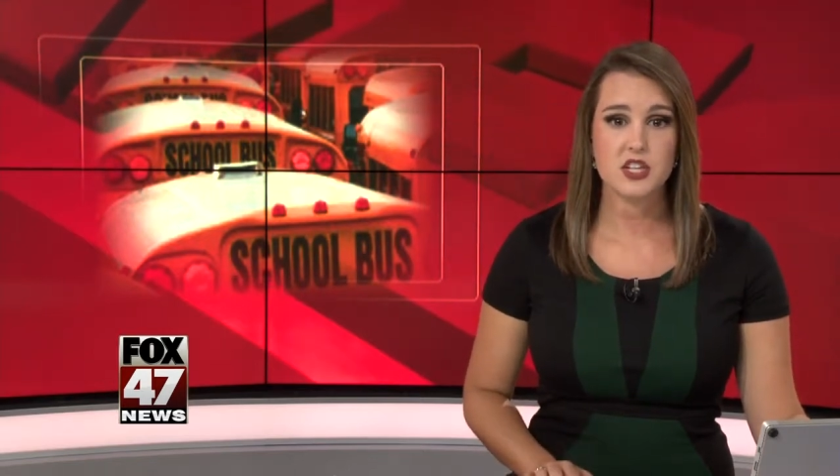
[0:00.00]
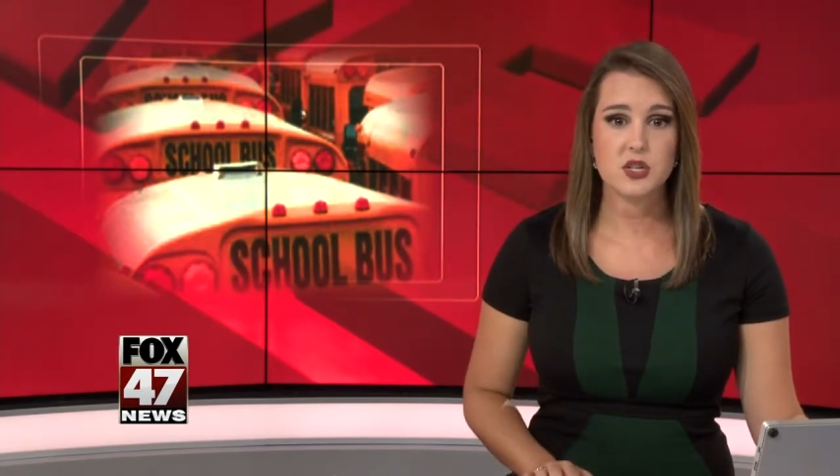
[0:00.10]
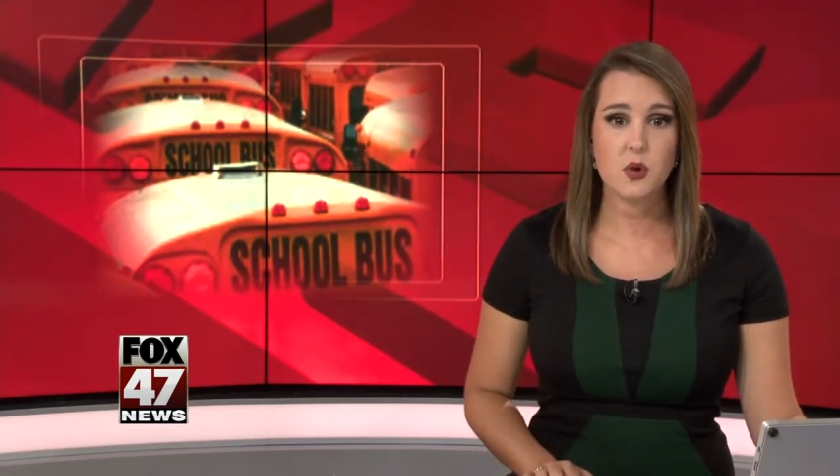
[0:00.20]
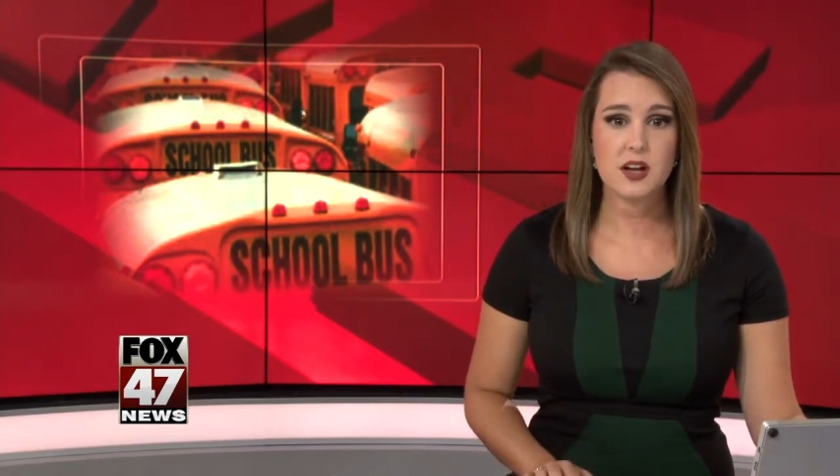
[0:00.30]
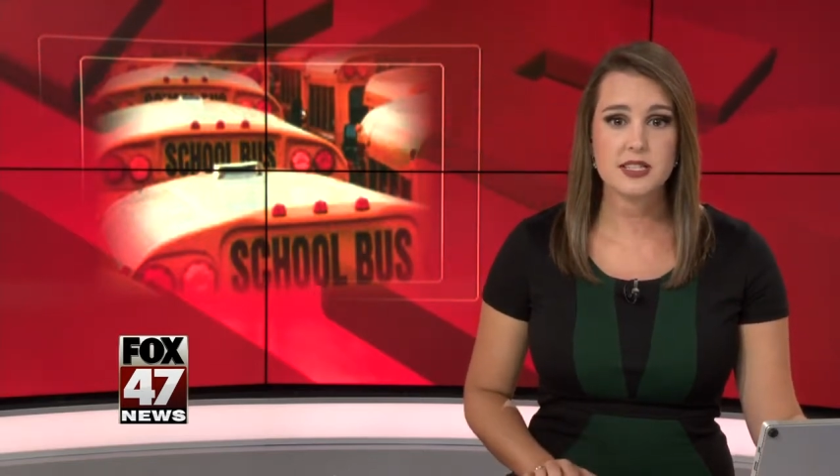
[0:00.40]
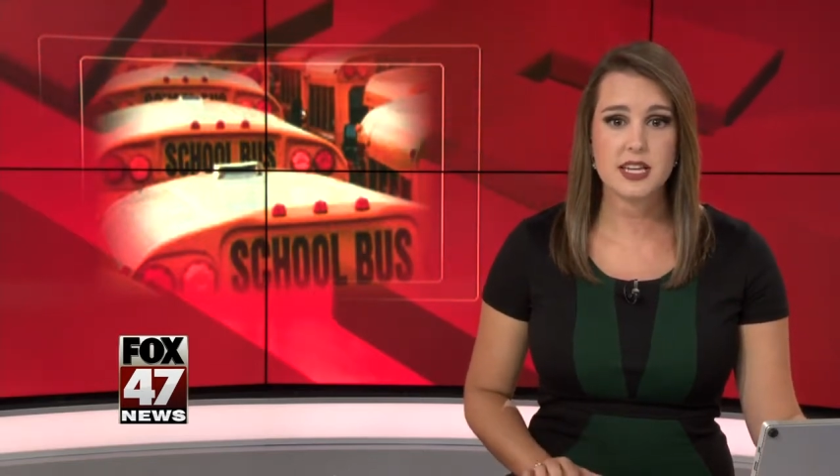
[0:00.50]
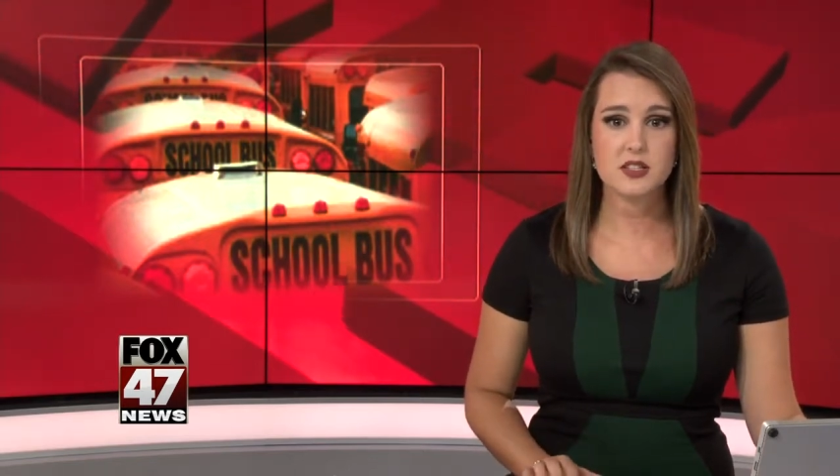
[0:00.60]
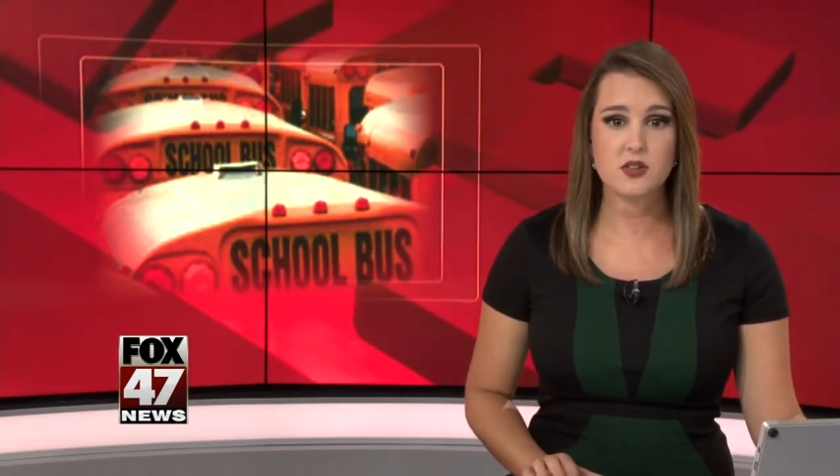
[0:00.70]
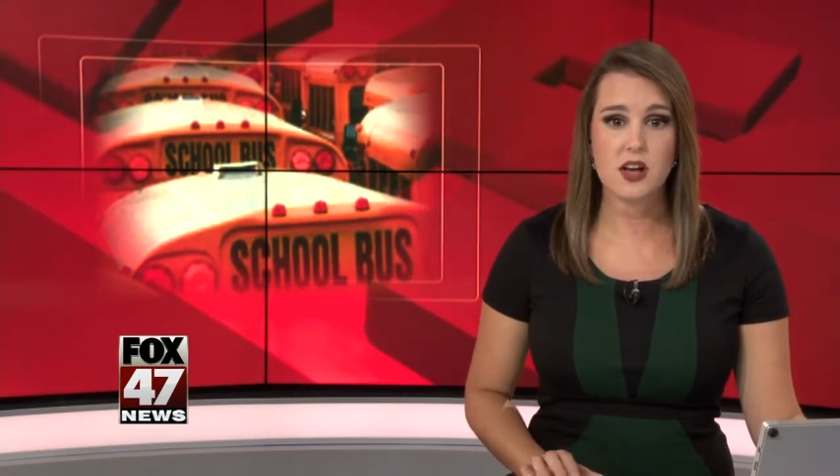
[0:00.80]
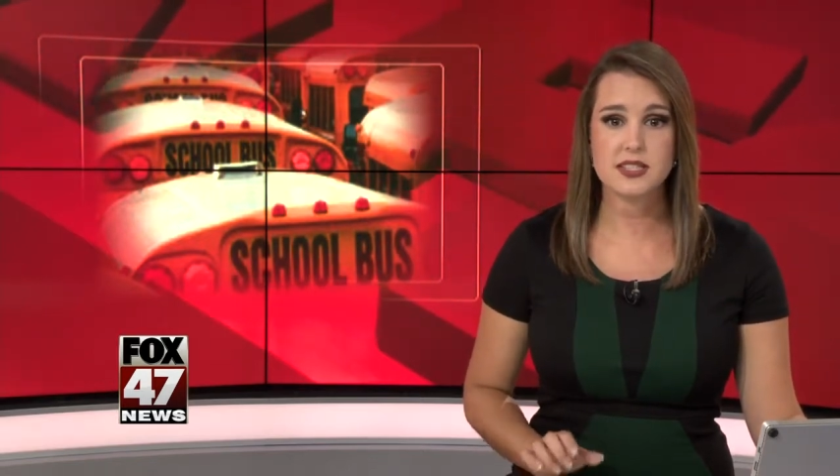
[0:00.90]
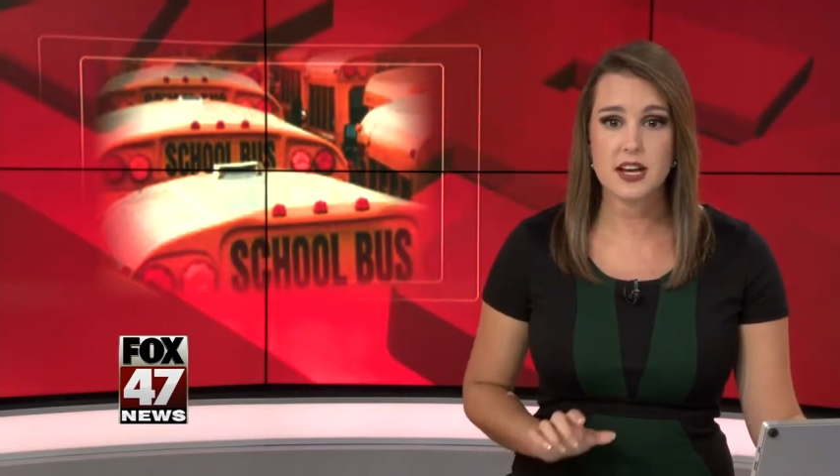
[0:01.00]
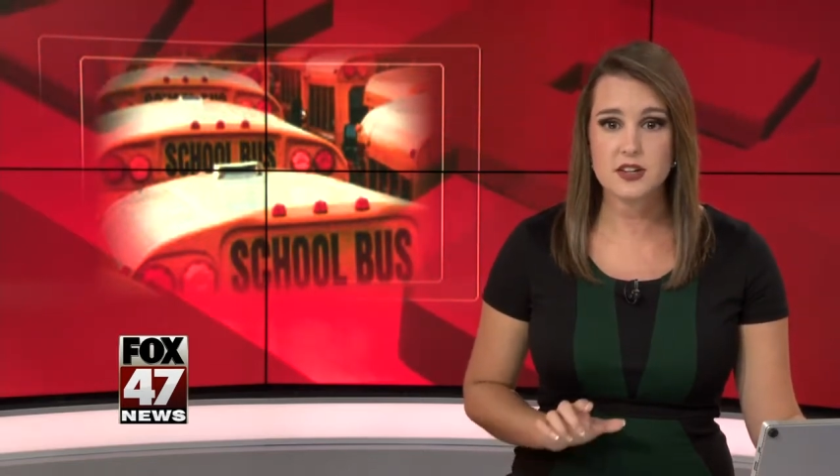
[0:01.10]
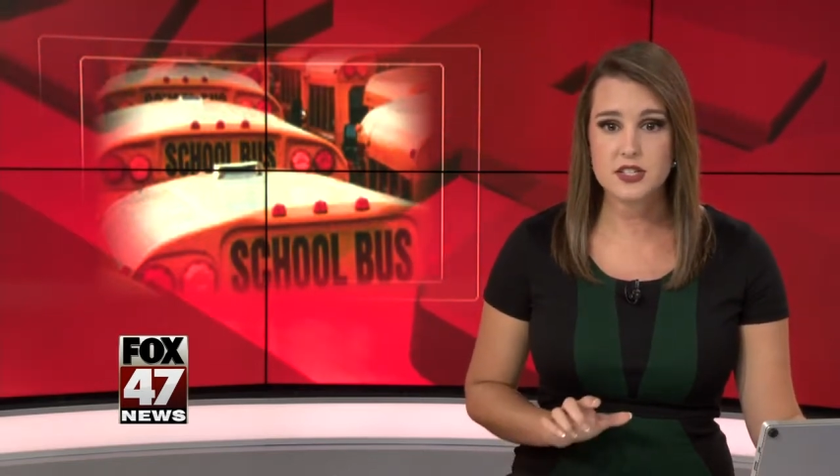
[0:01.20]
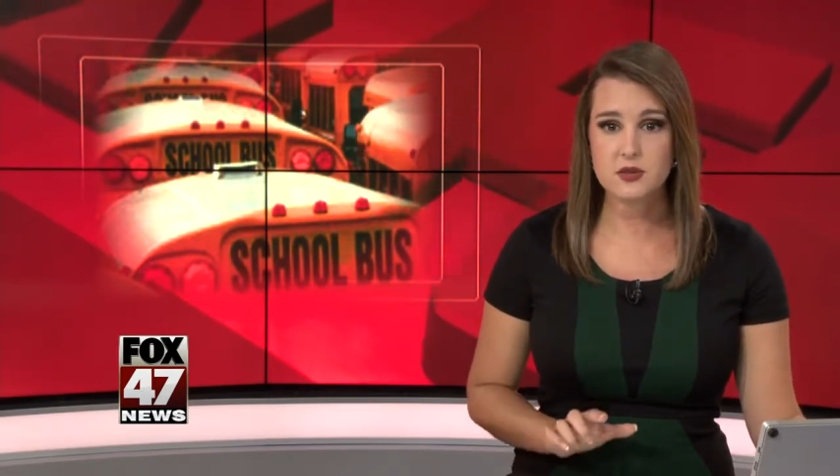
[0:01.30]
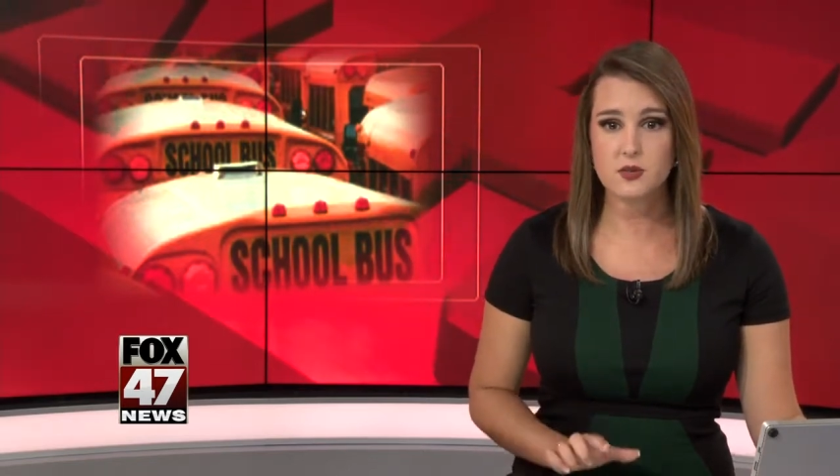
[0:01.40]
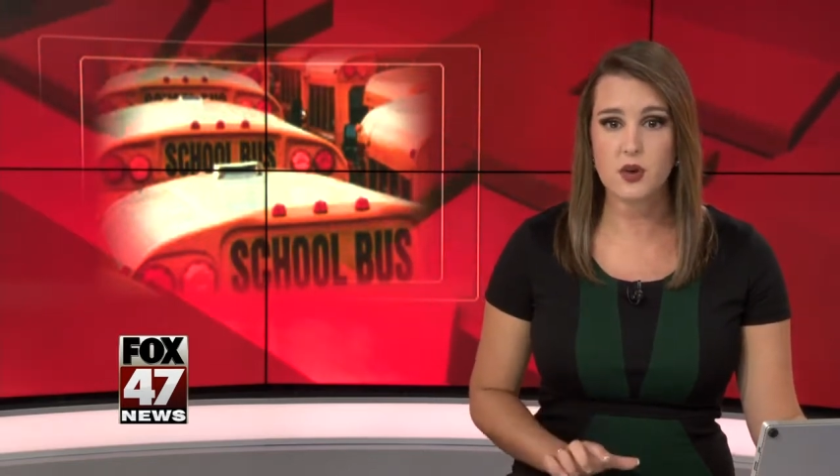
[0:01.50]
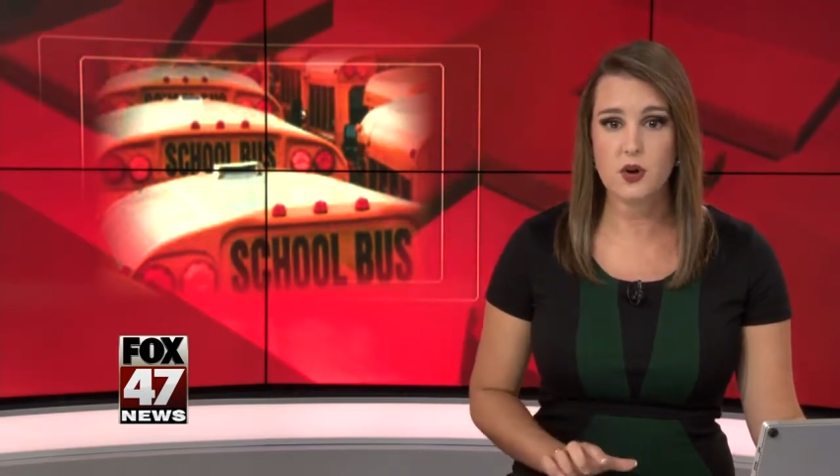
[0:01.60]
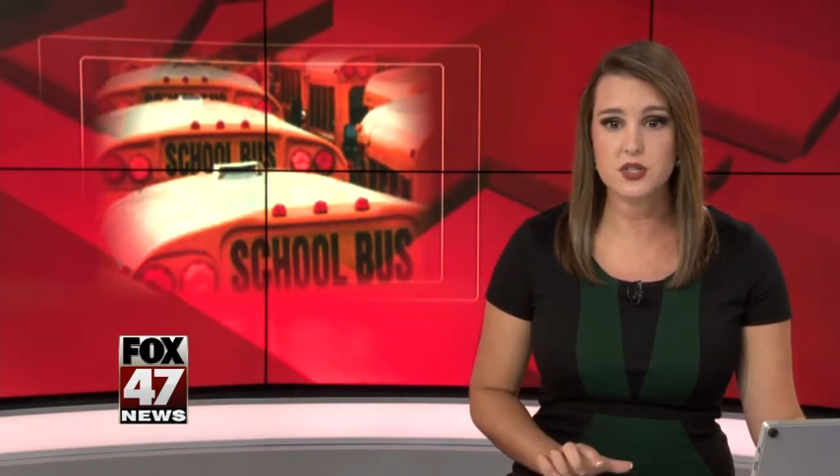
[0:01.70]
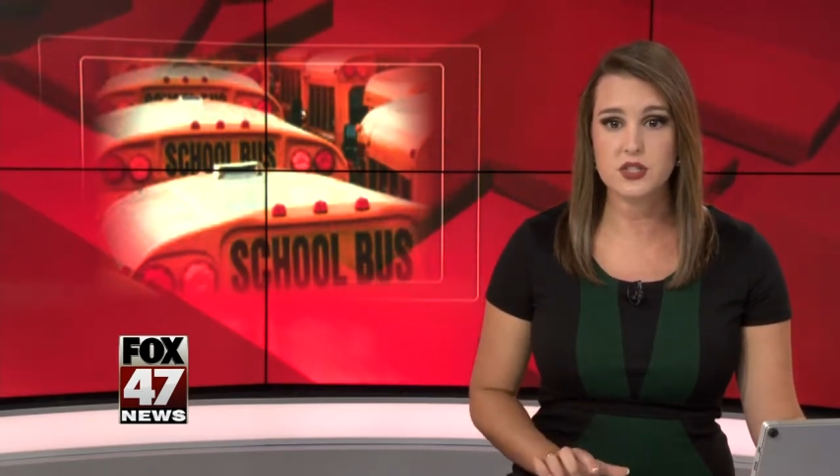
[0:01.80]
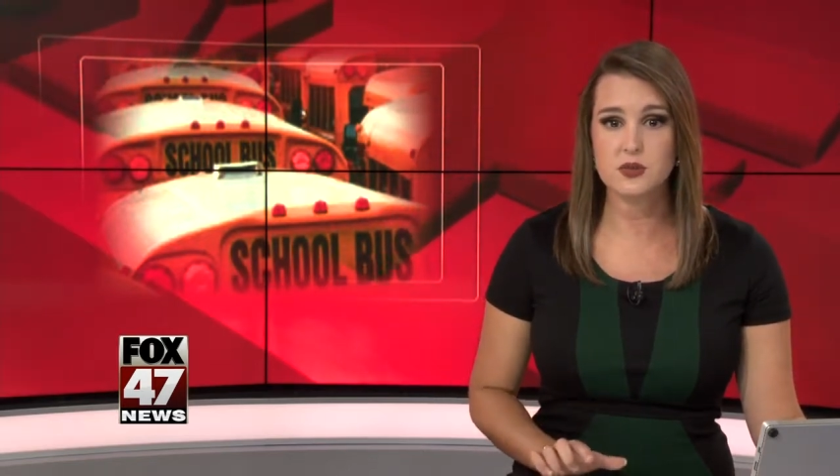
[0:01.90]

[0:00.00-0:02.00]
She walks kids across Harrison Road